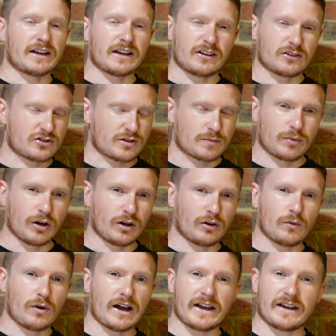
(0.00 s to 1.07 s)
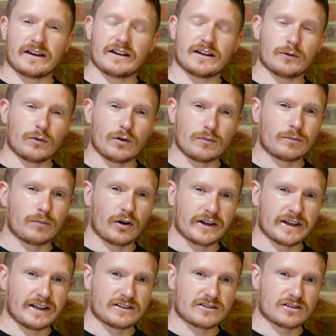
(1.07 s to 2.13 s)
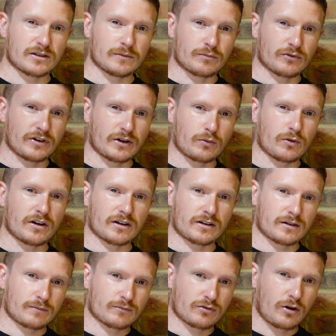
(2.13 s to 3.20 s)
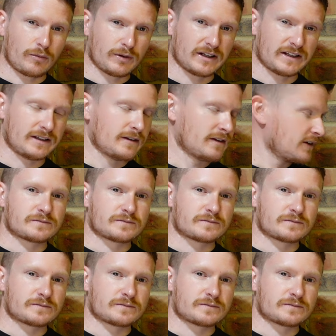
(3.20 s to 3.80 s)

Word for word: it'll just pull away and it won't bite into the brickwork properly.